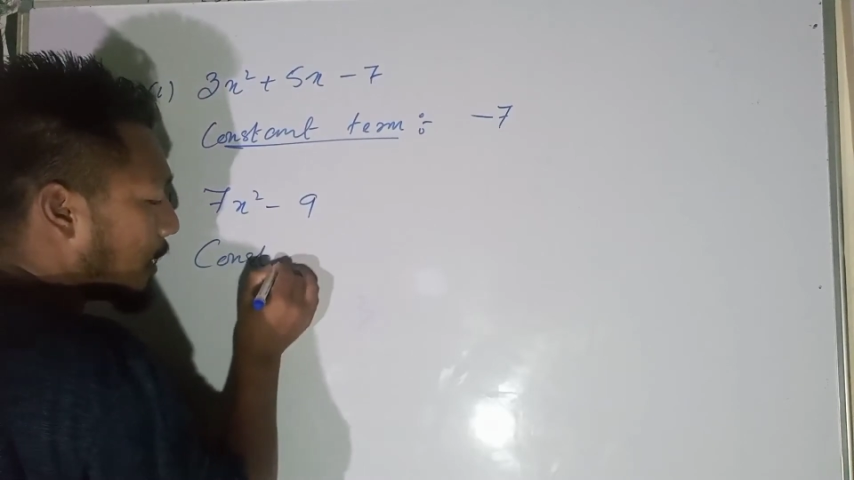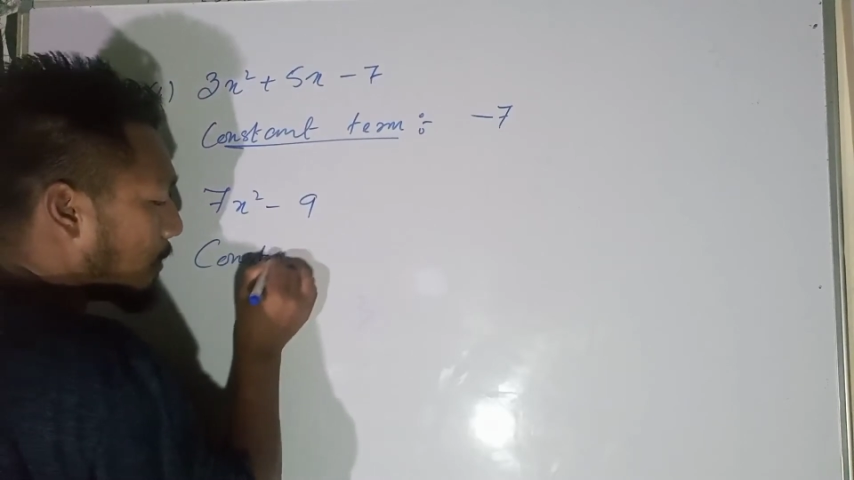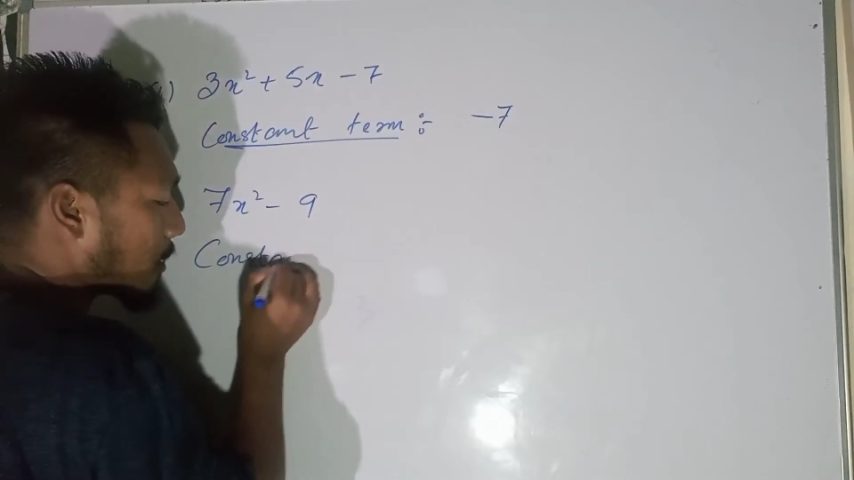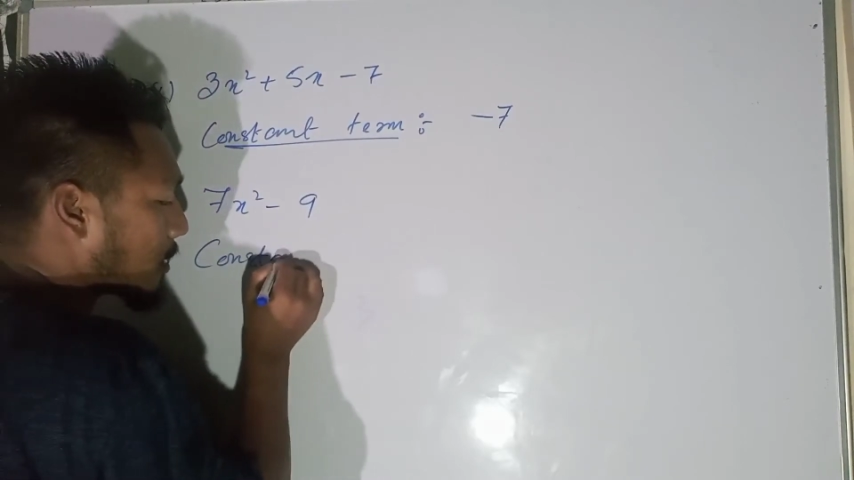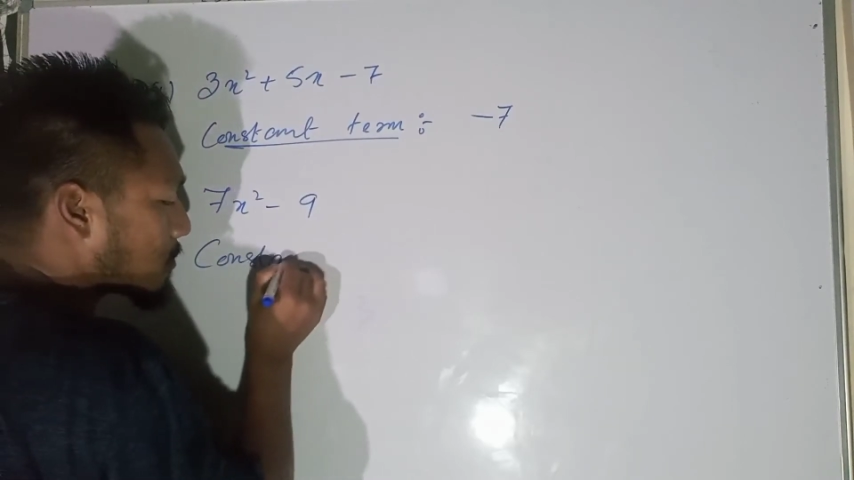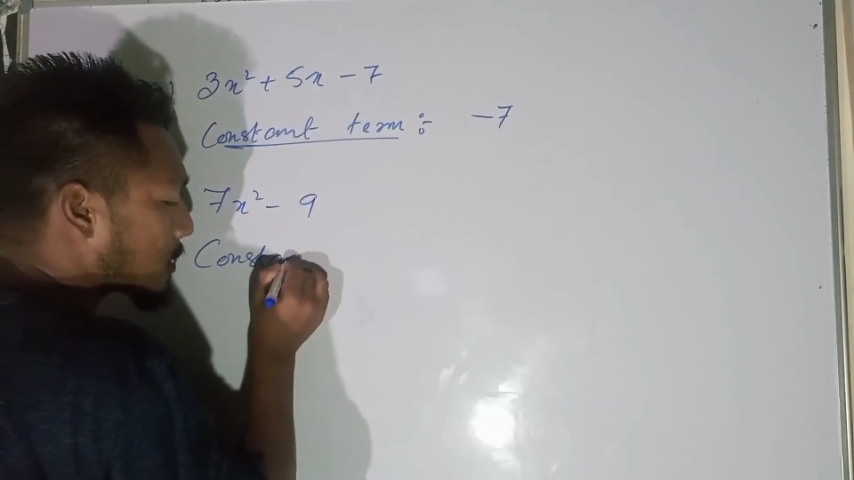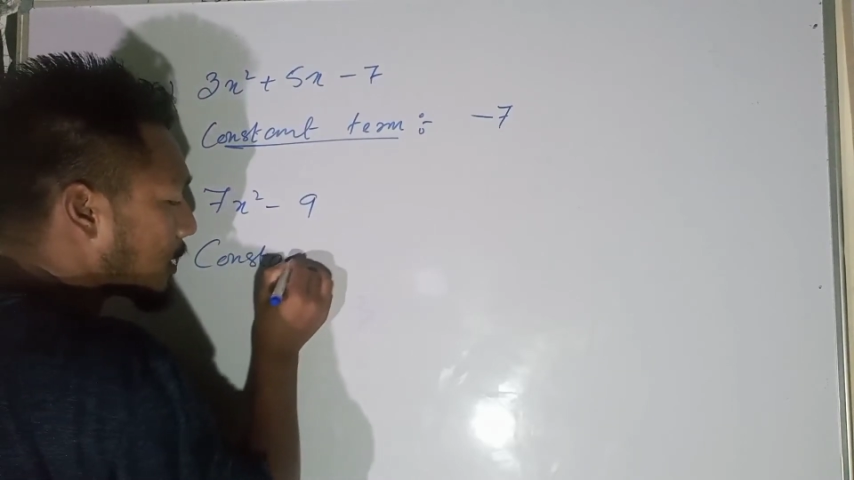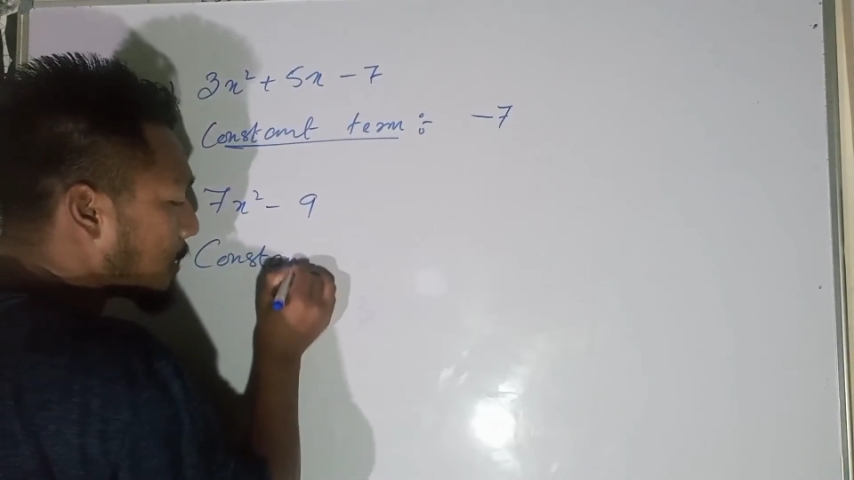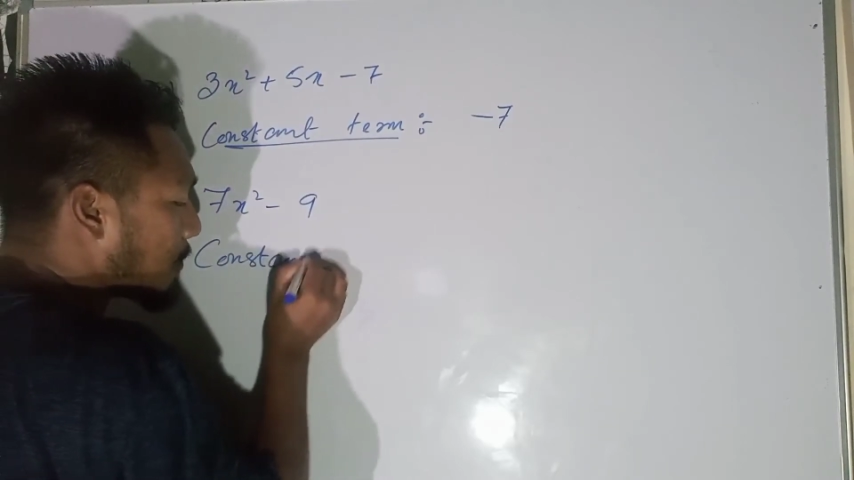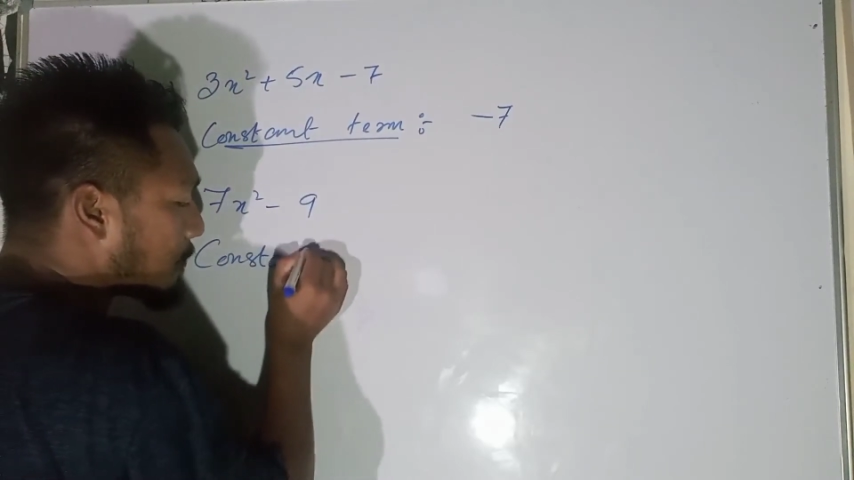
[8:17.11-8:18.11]
Our constant
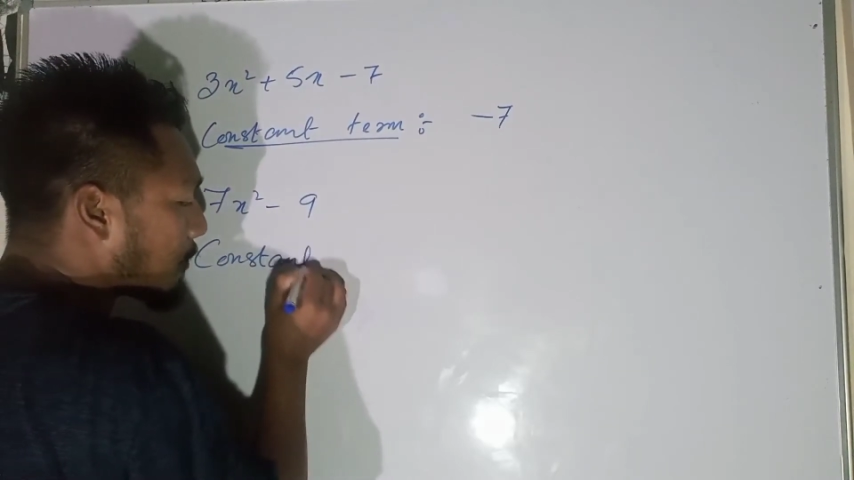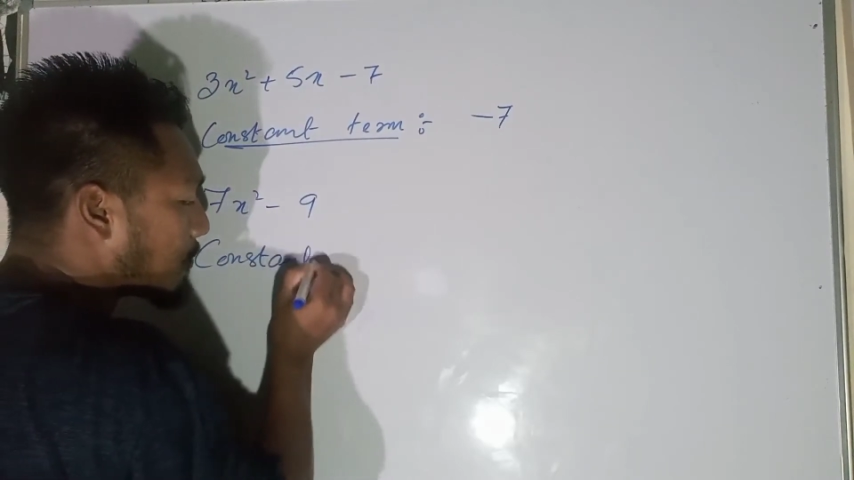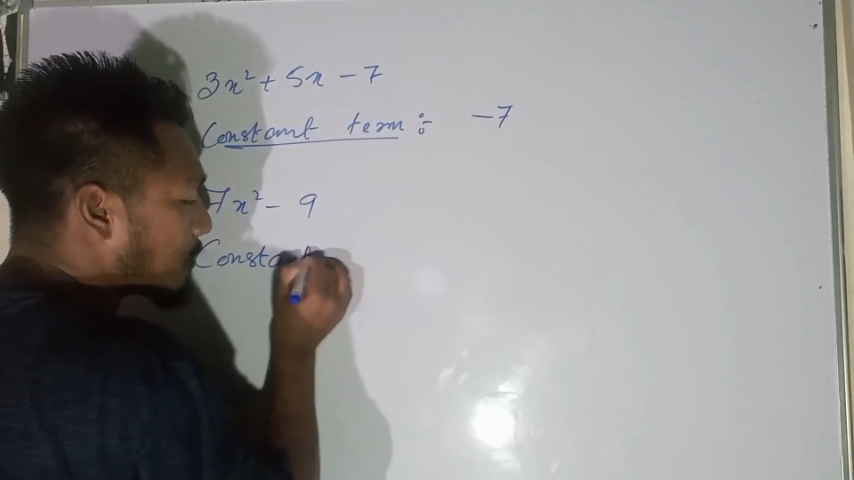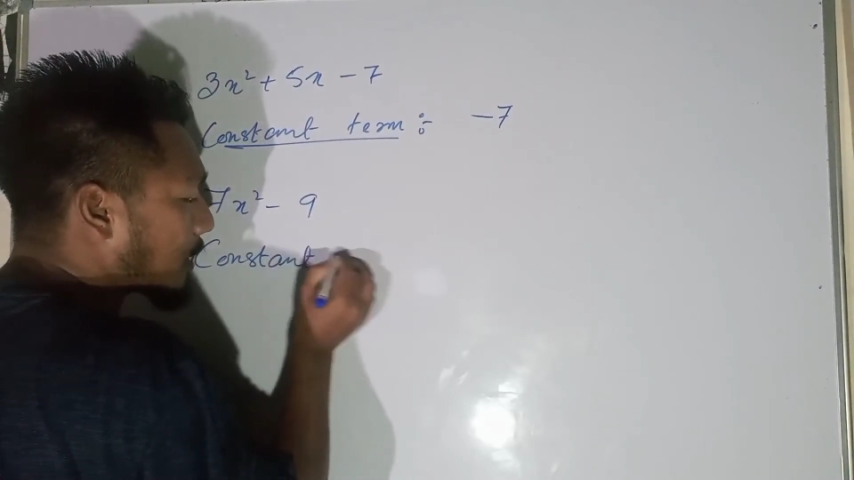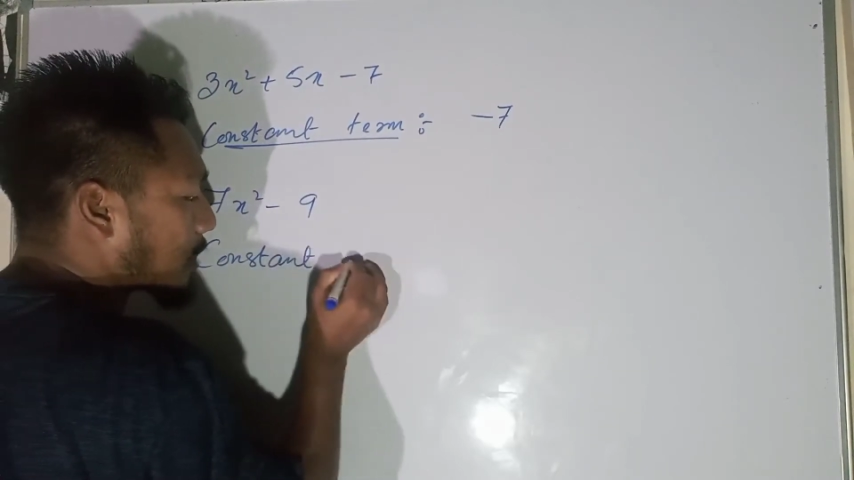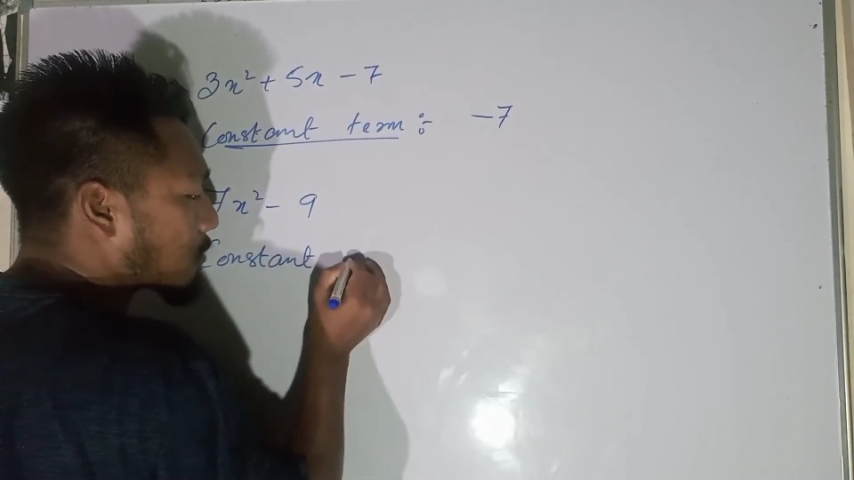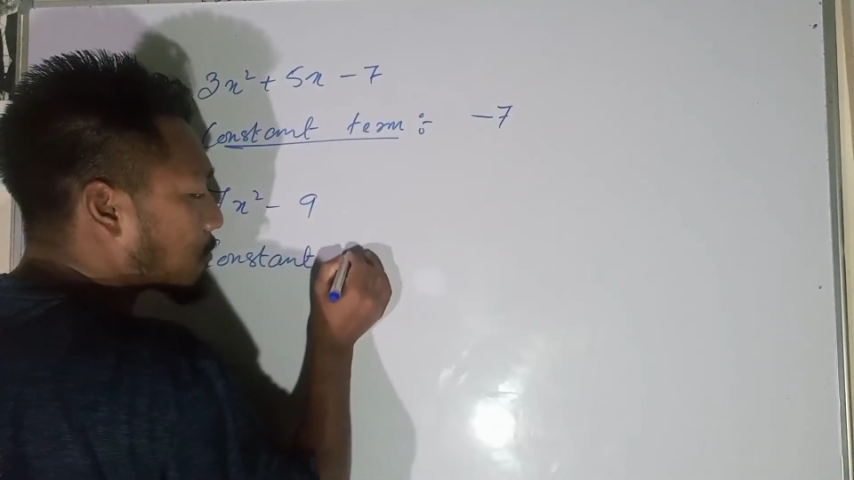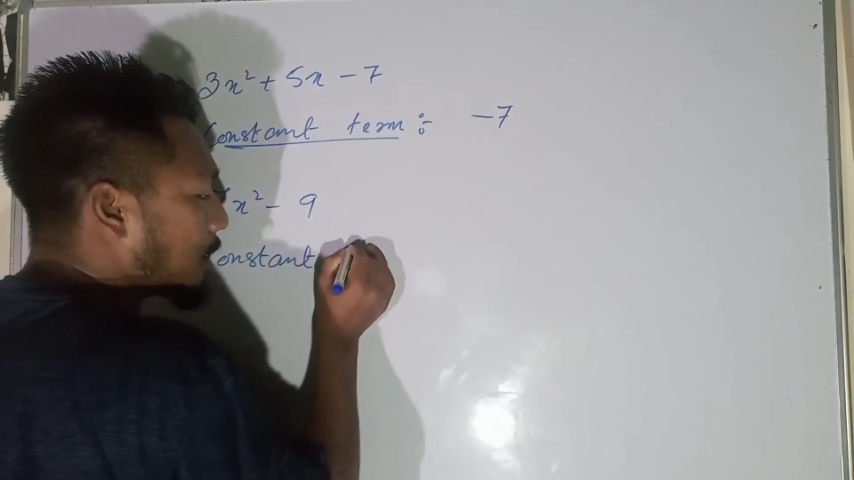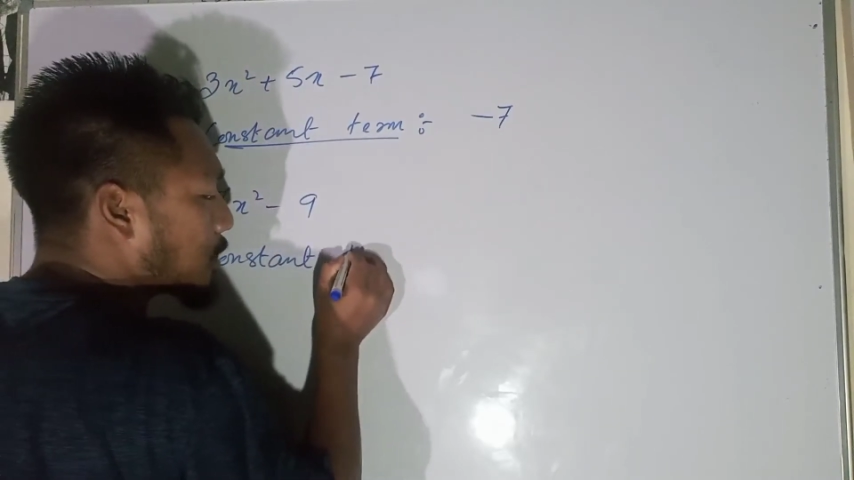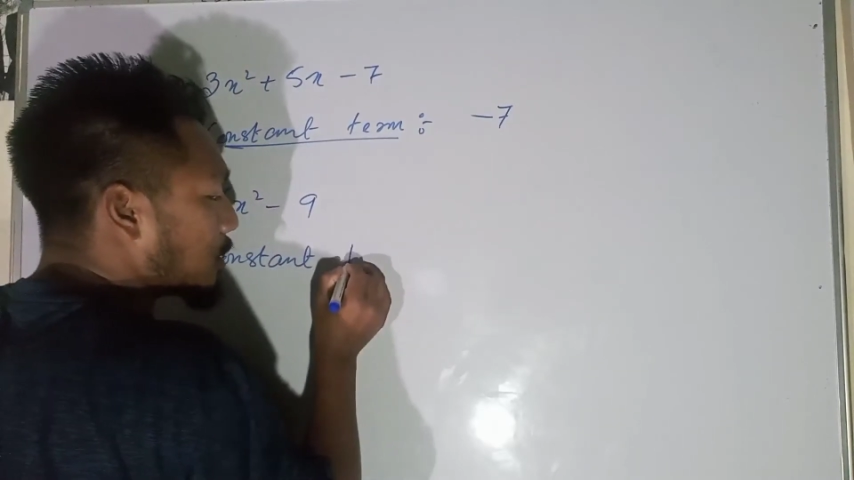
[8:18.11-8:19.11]
number from this
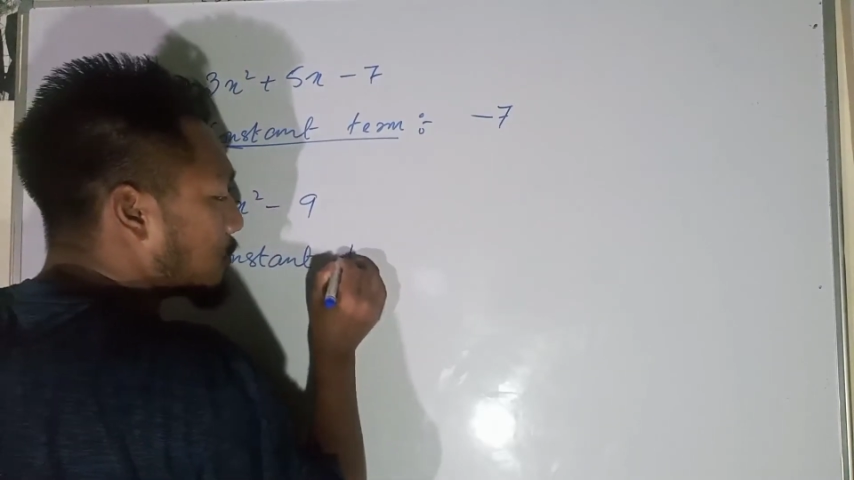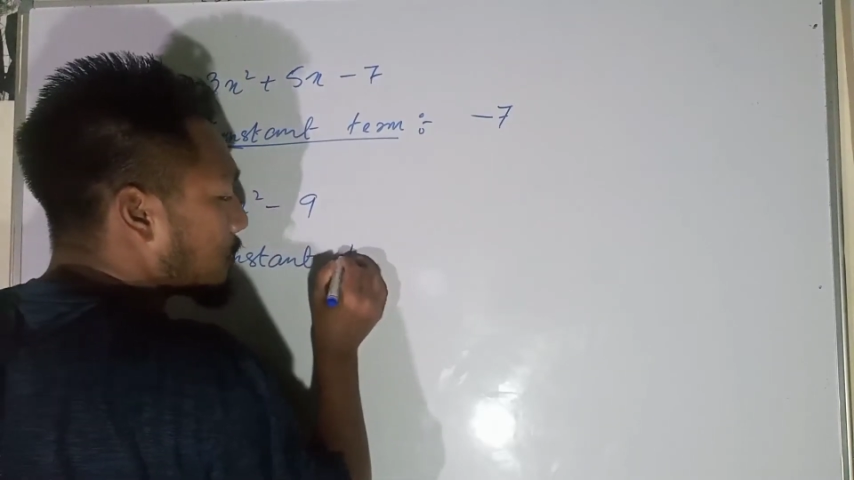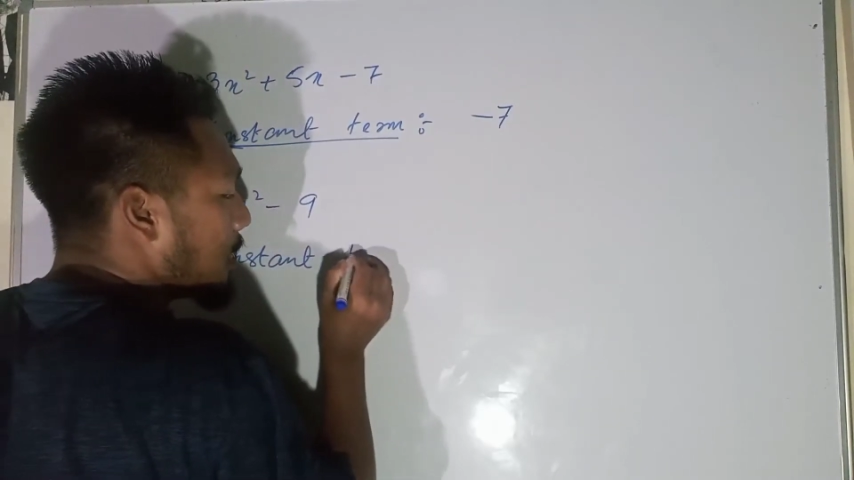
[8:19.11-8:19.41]
expression.